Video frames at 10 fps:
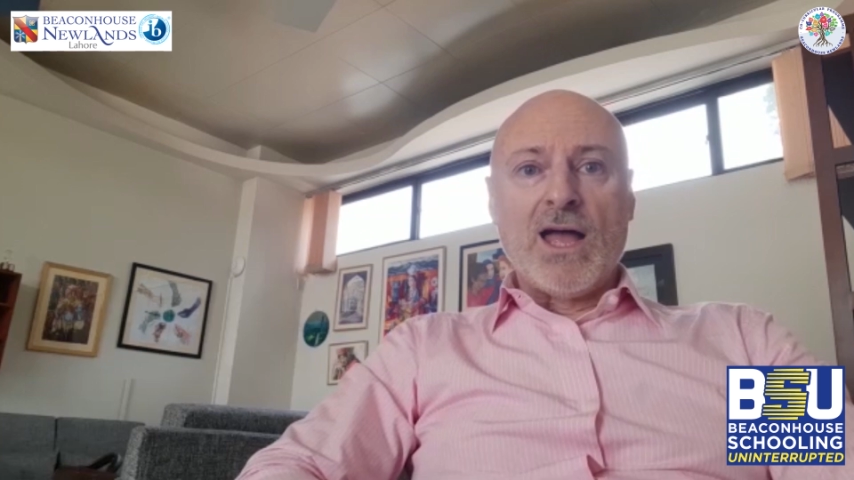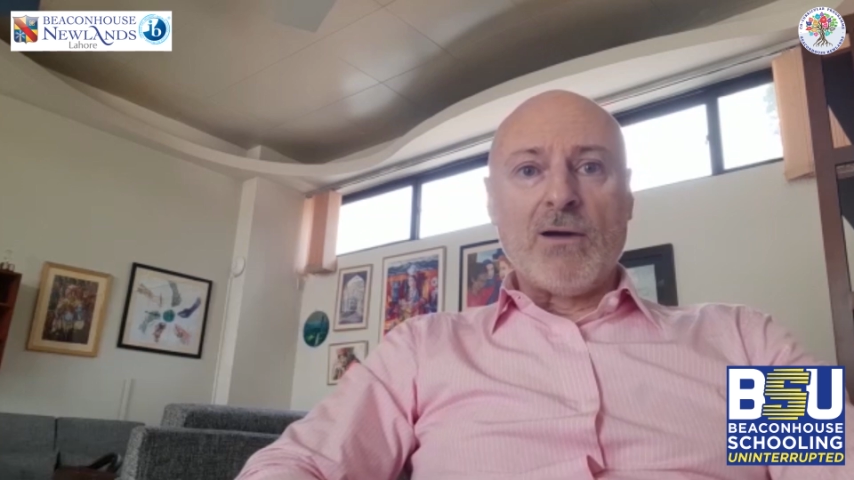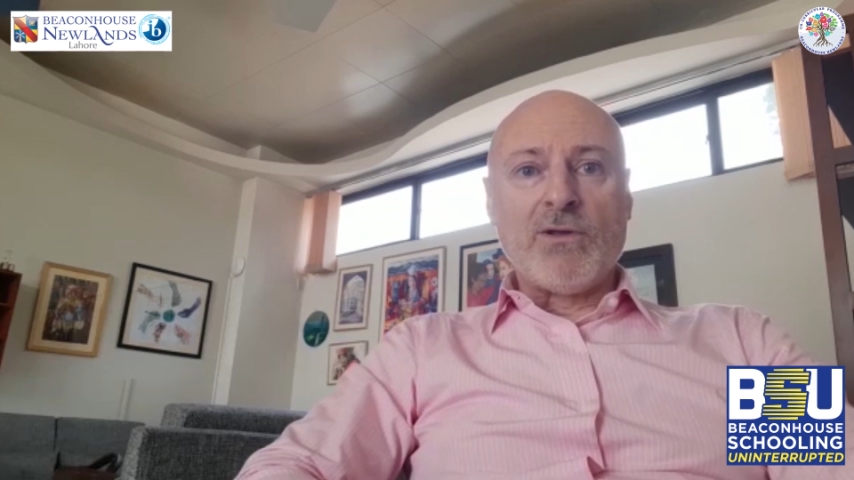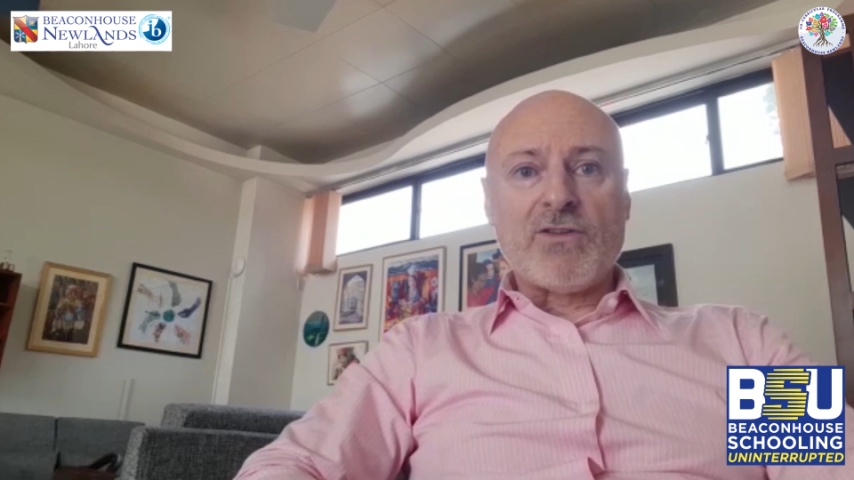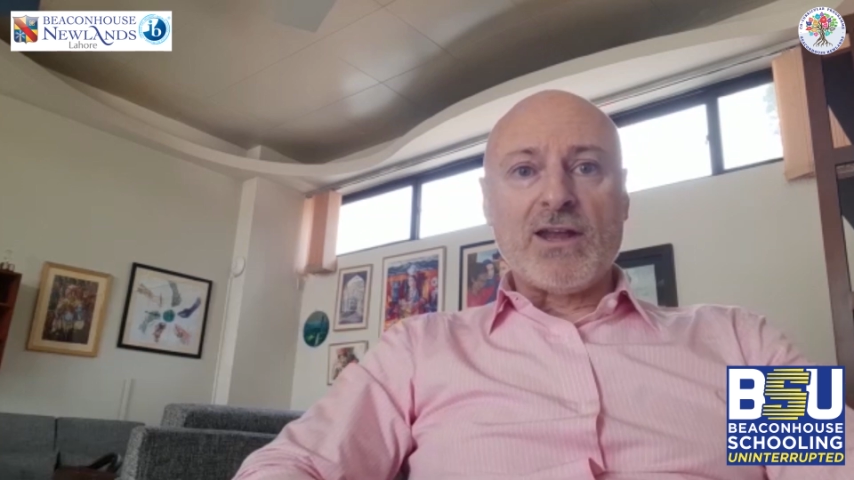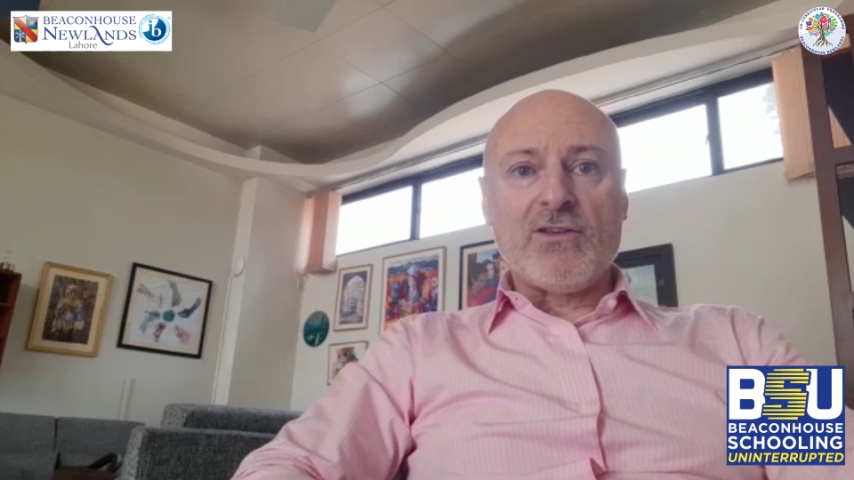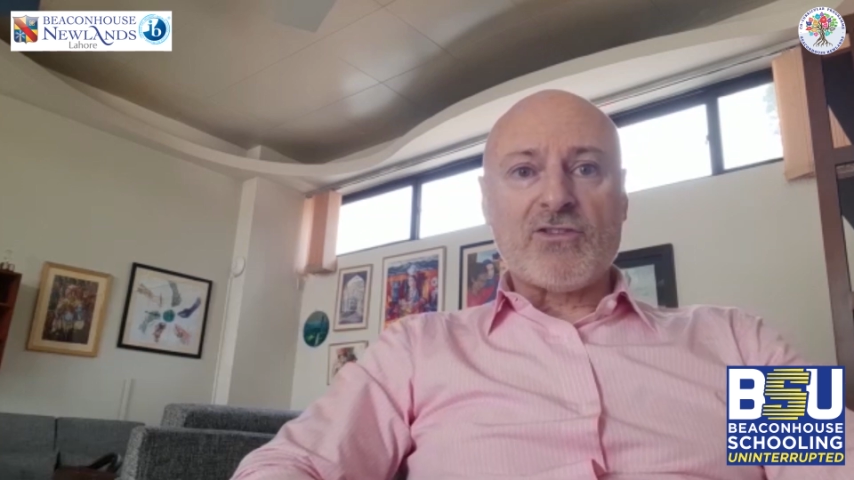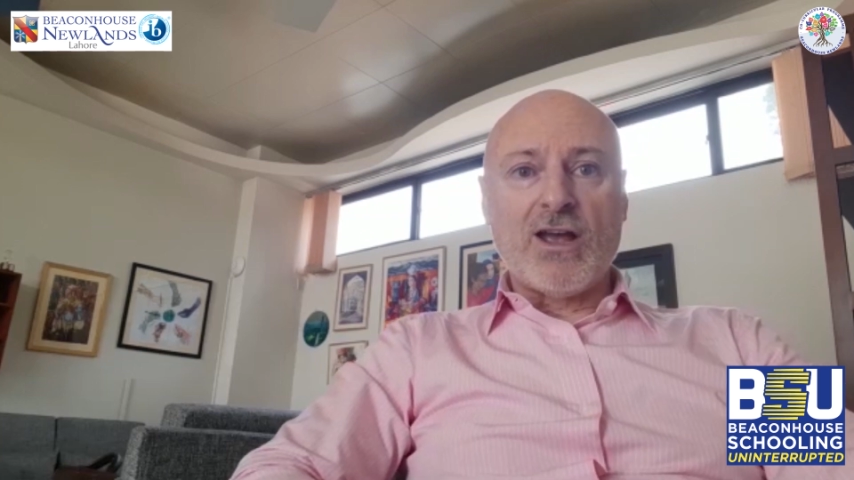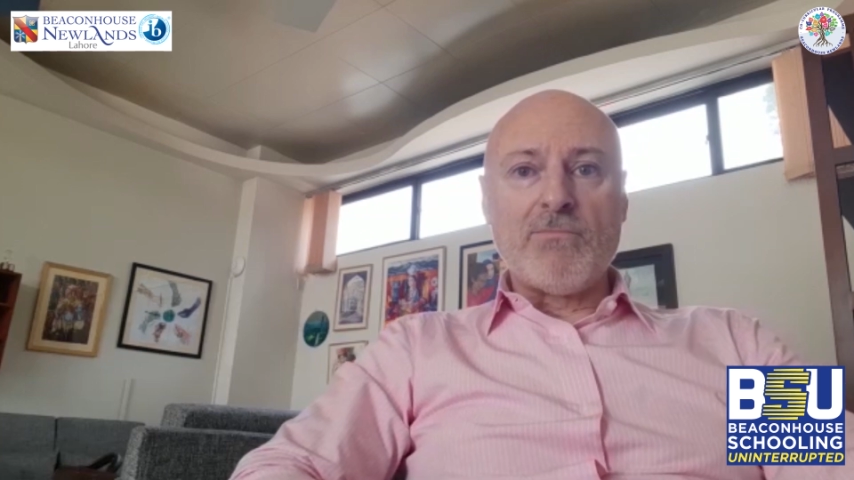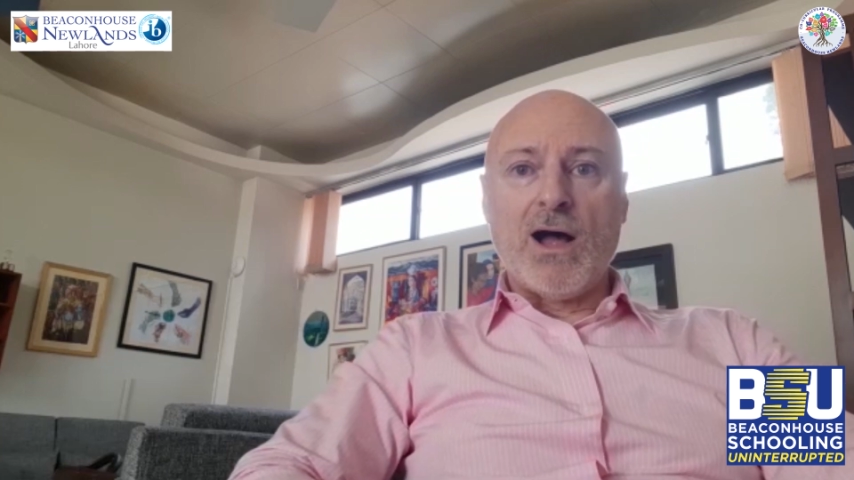and we've done it
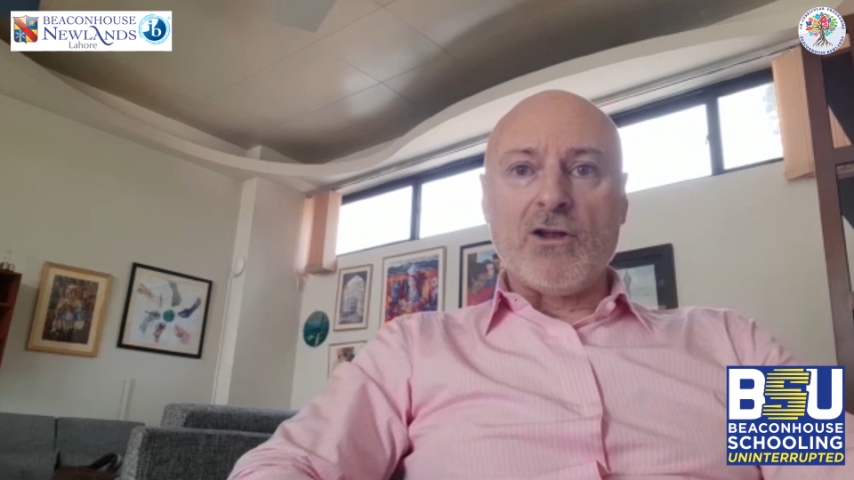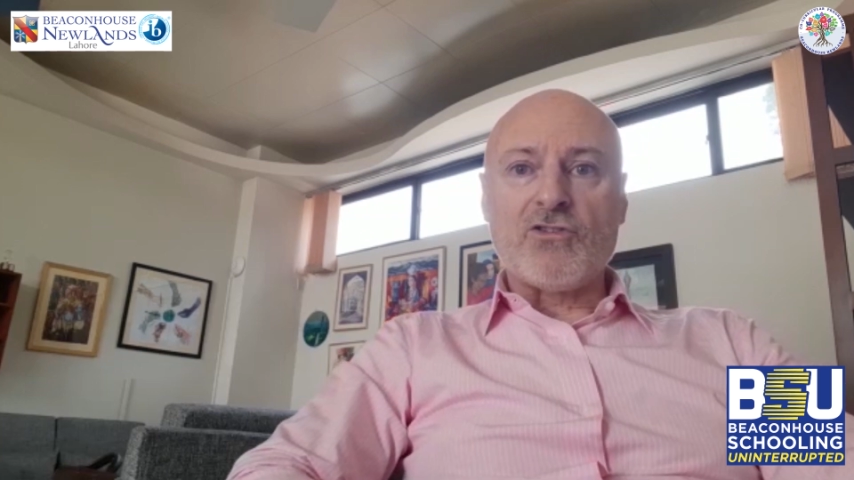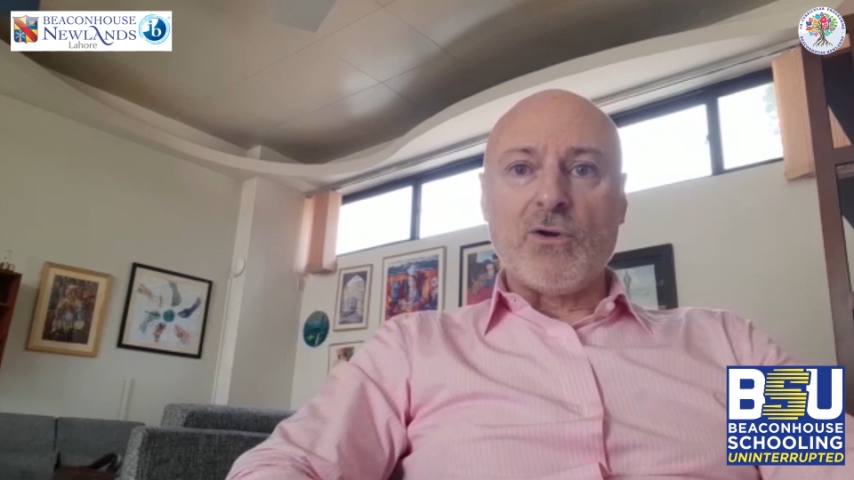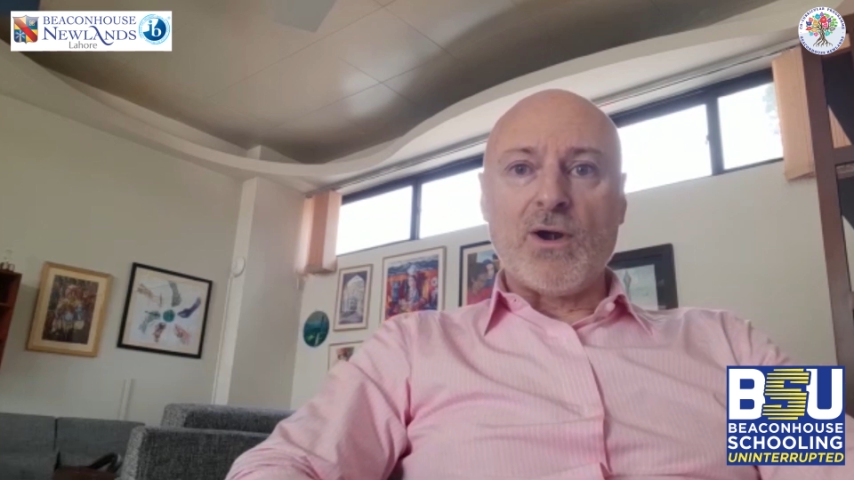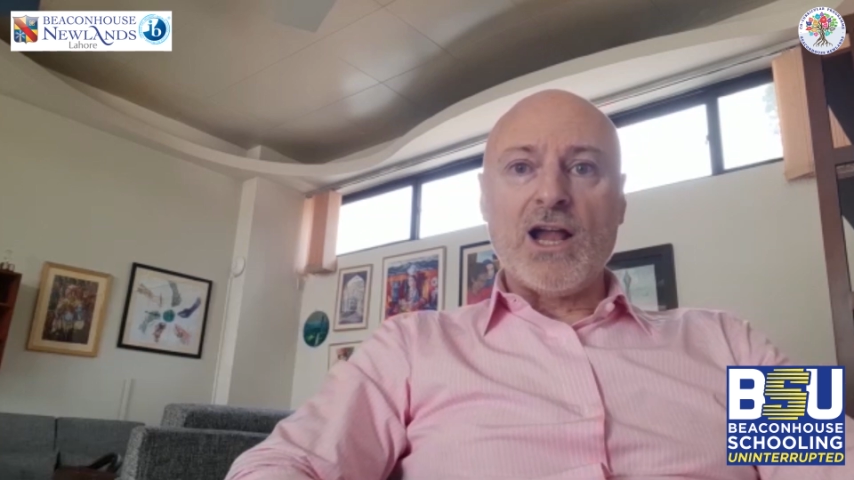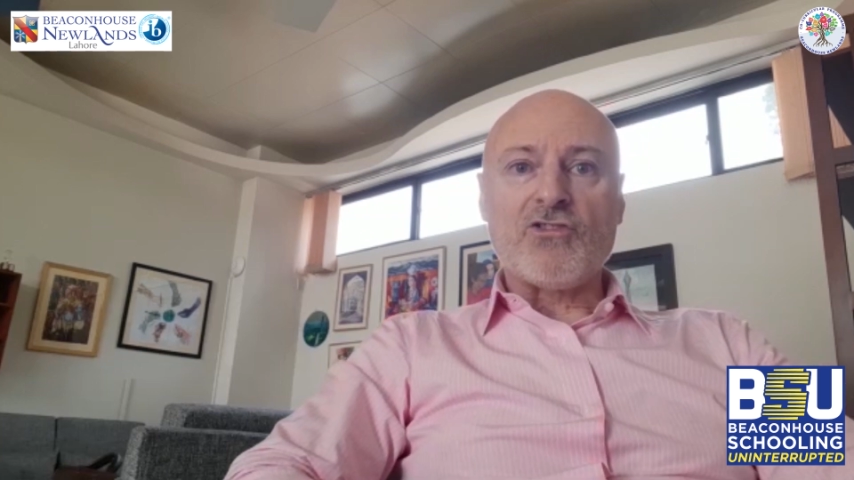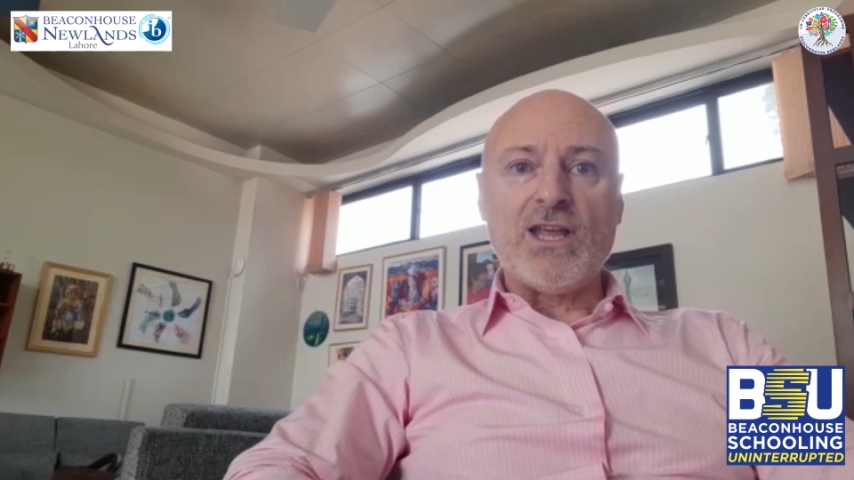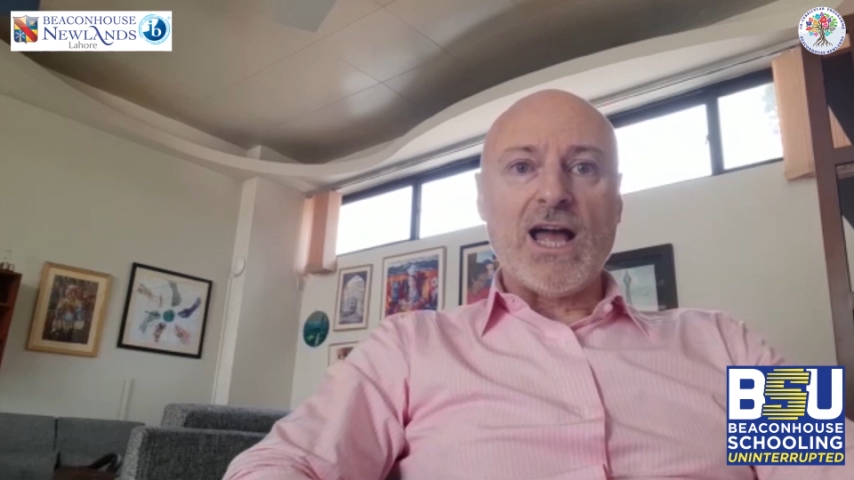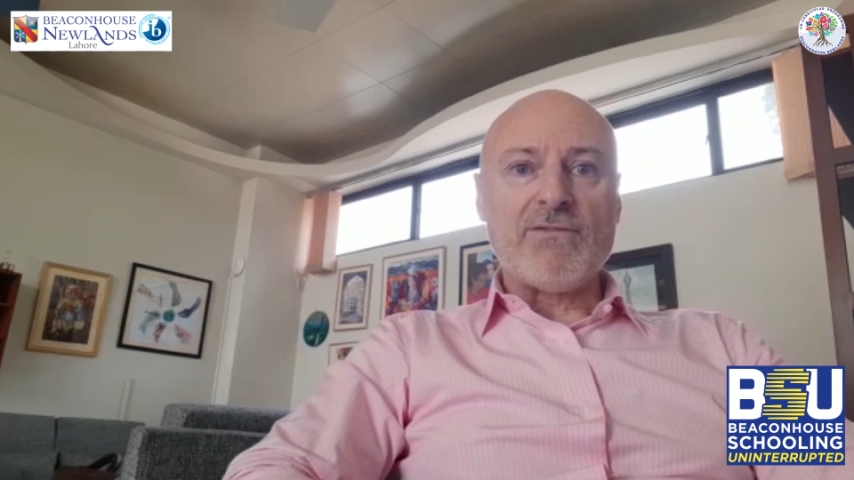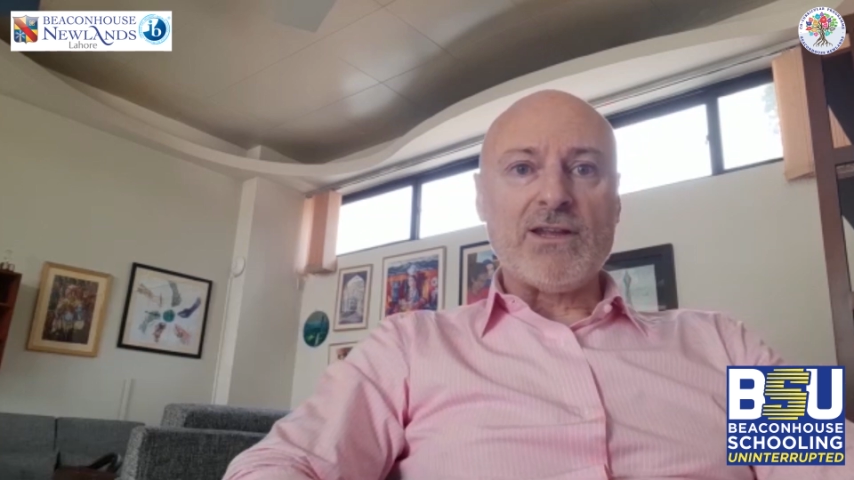so much that we're
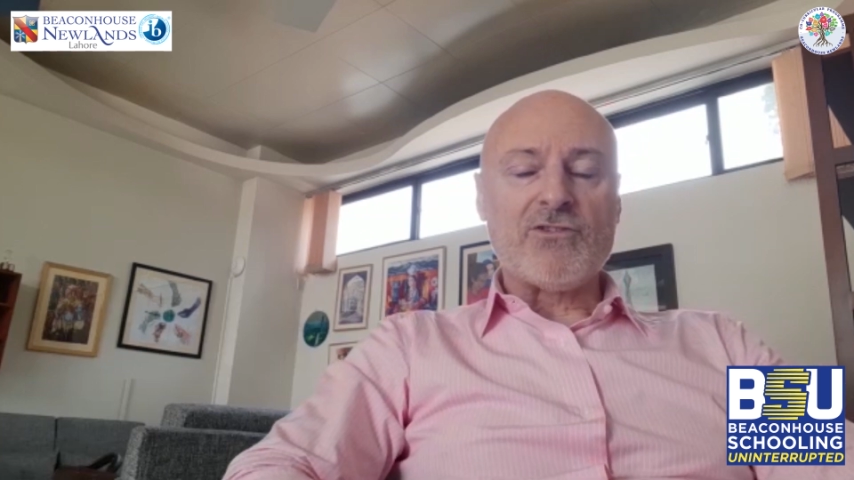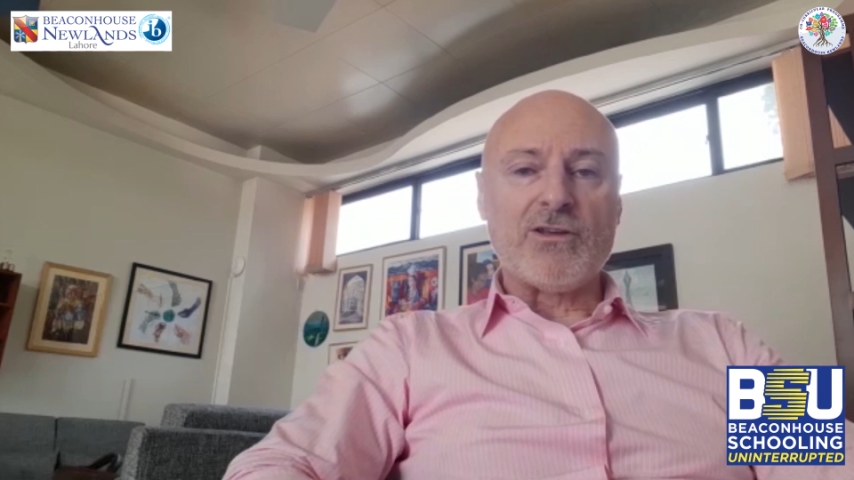actually having